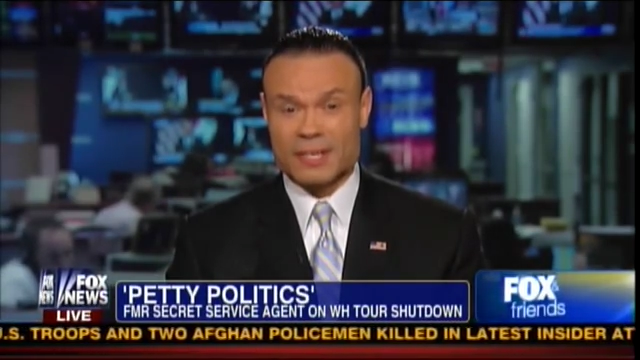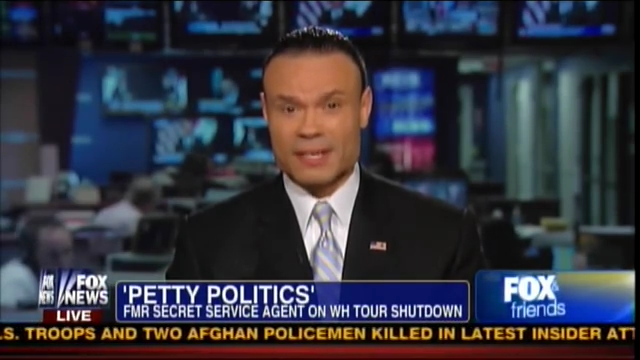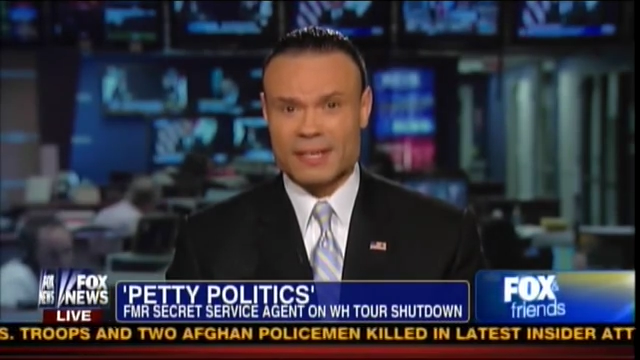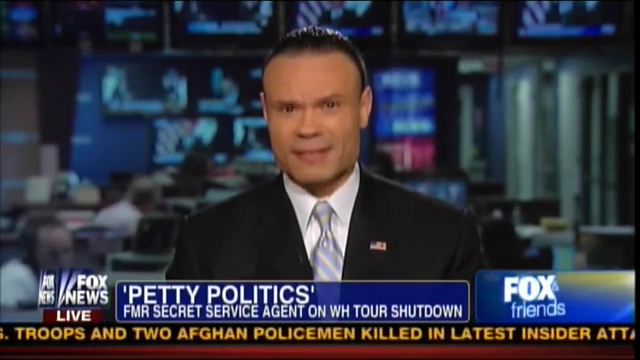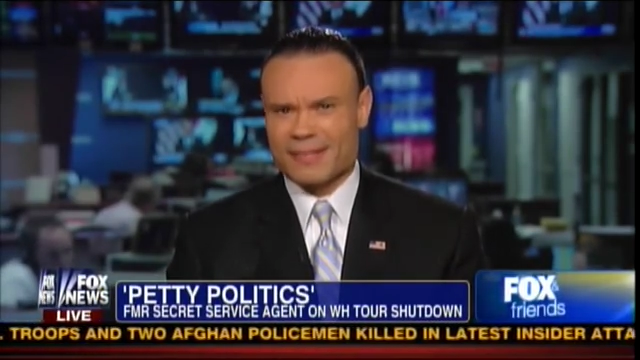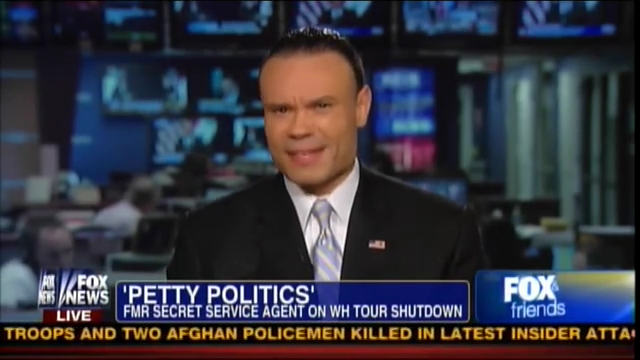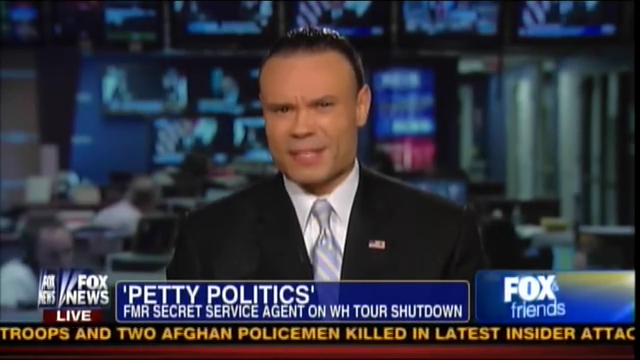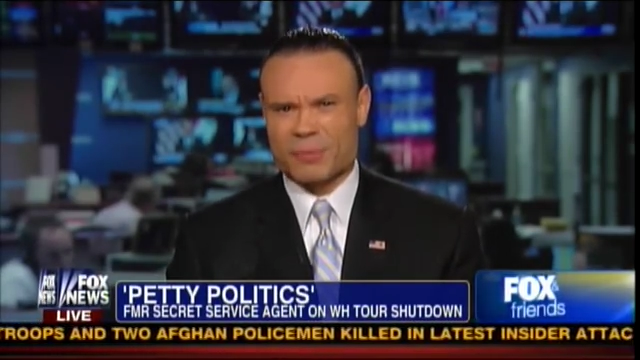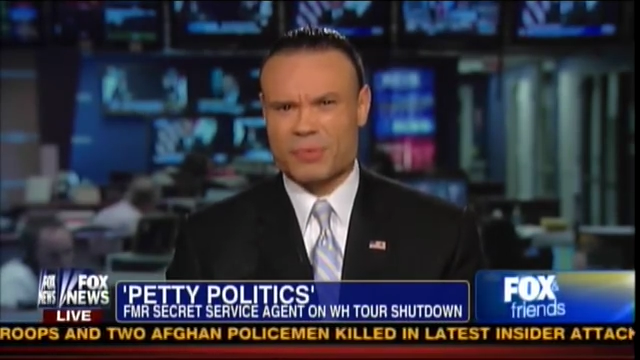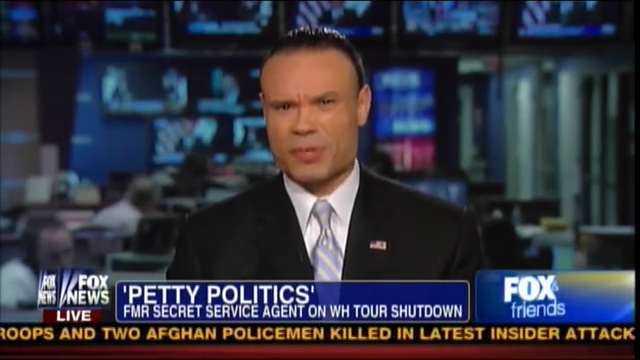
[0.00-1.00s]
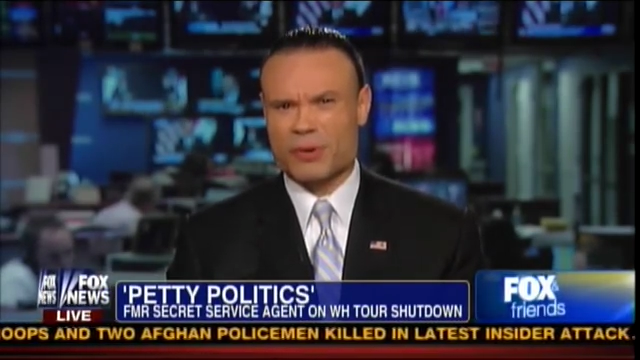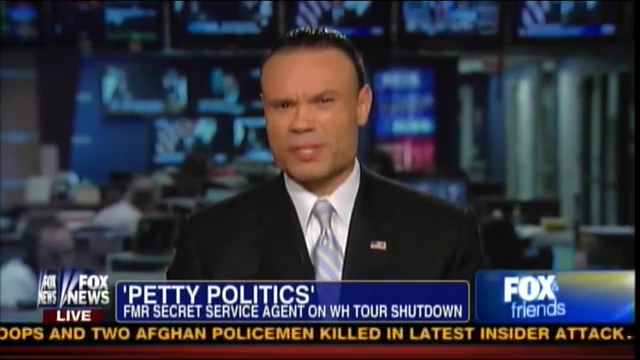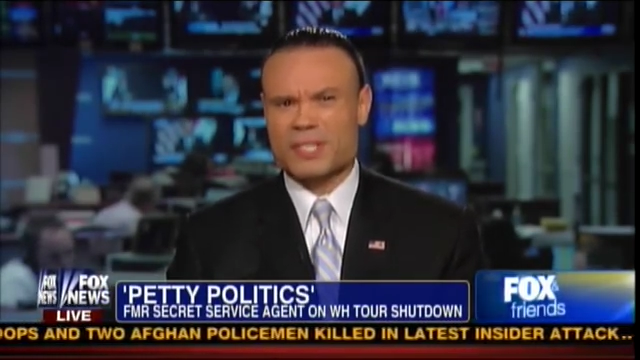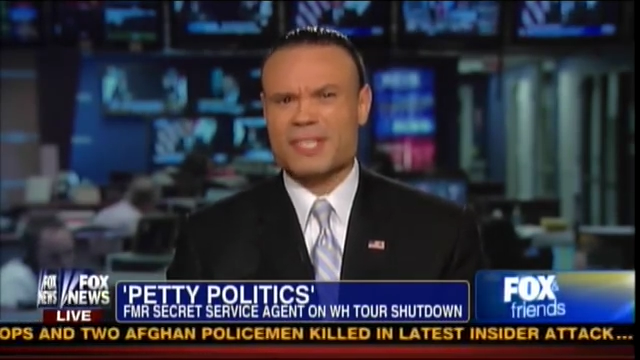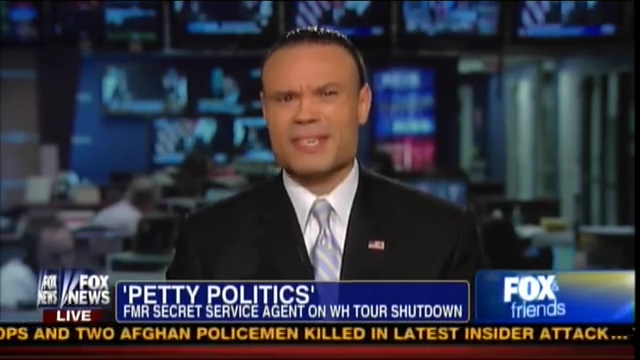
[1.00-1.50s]
It's
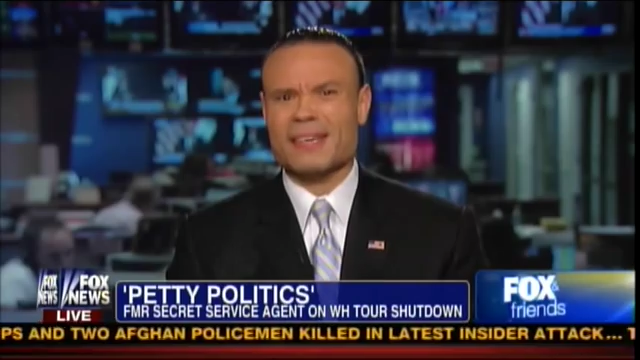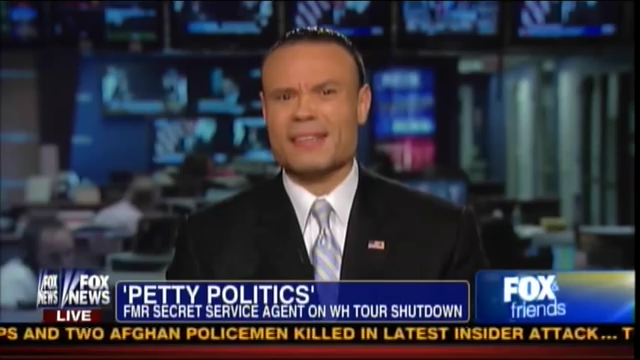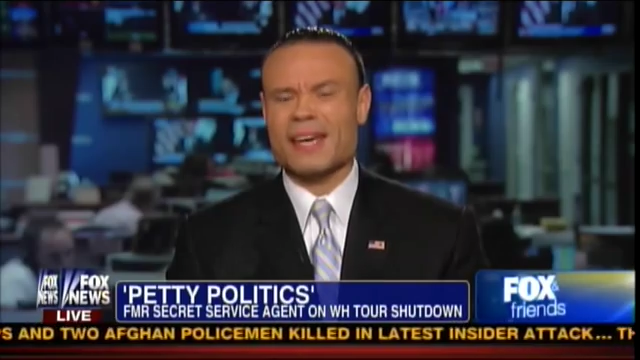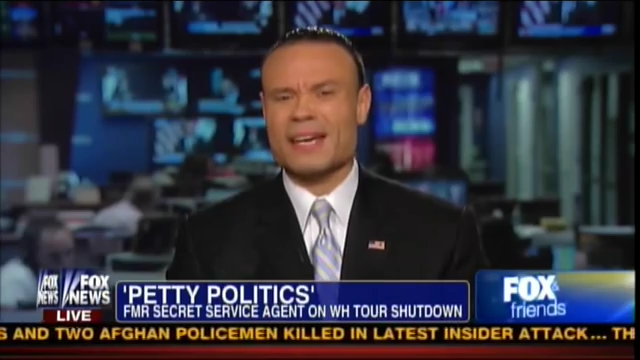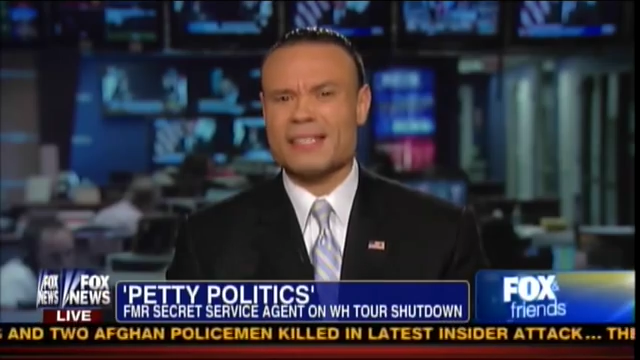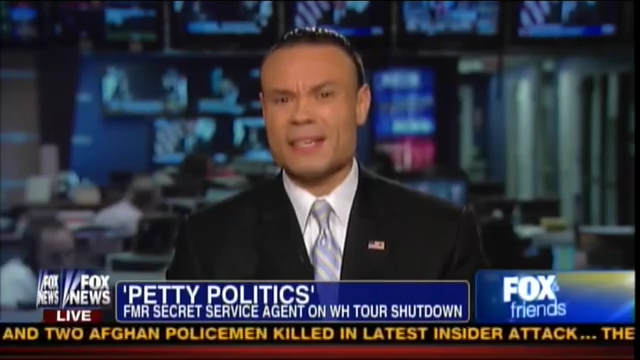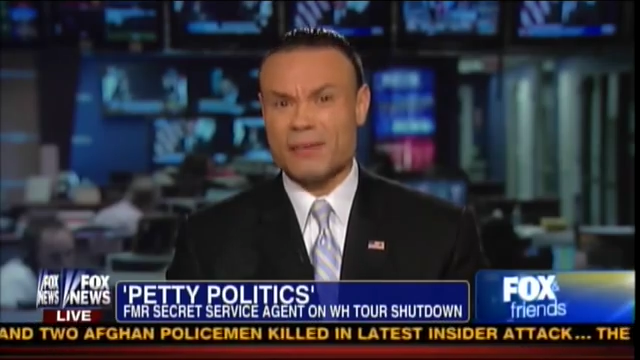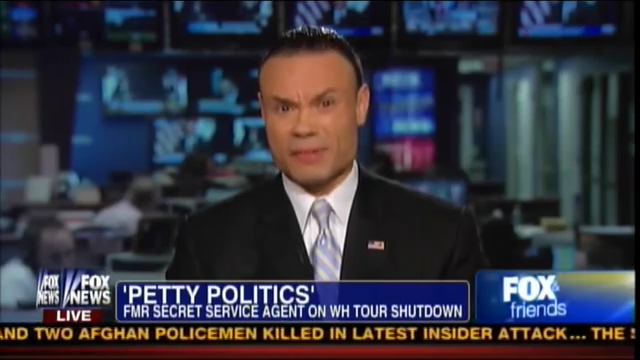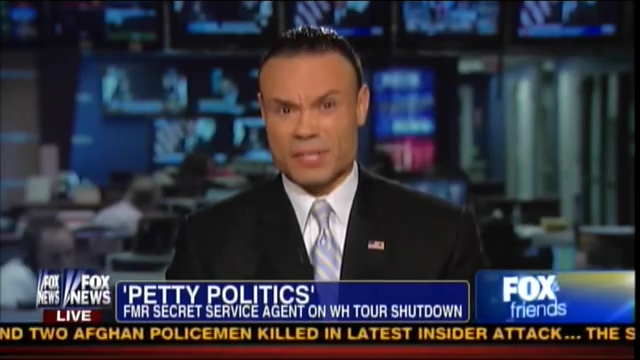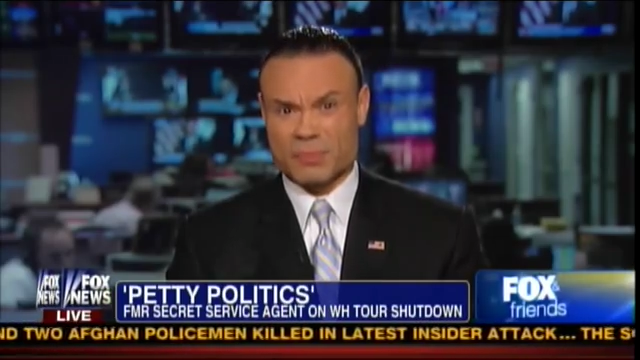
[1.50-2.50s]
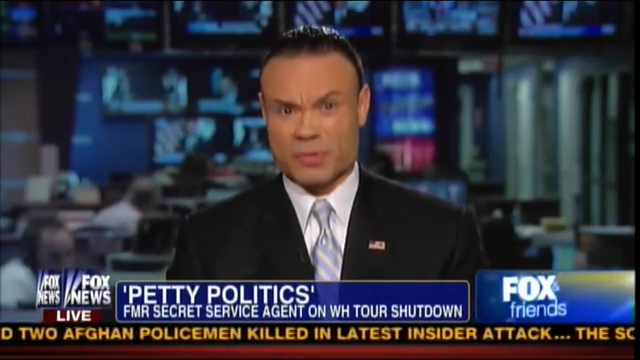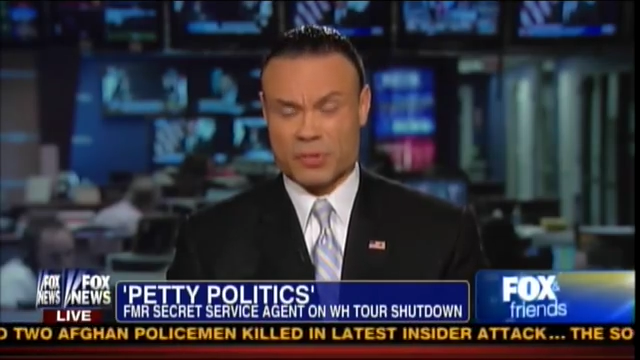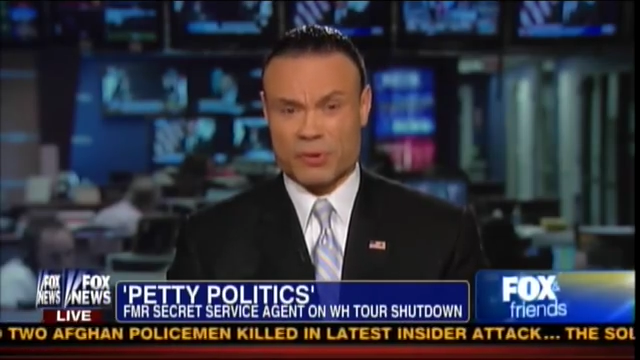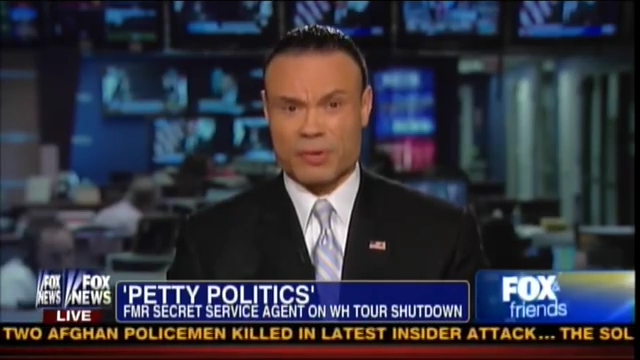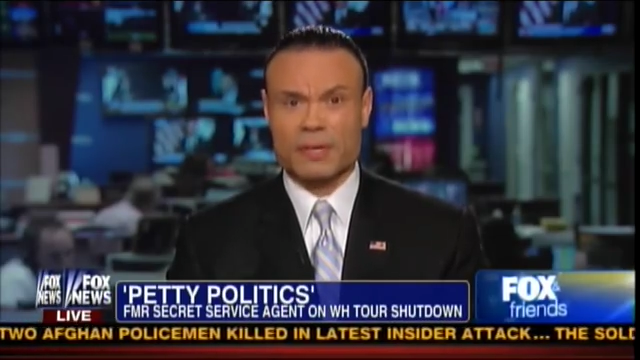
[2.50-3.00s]
absurd. Just the idea of it's
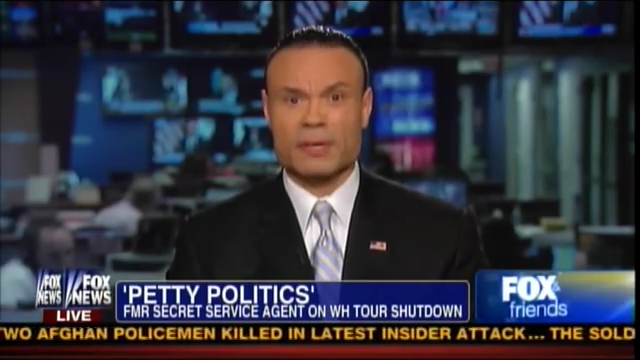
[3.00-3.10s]
absurd.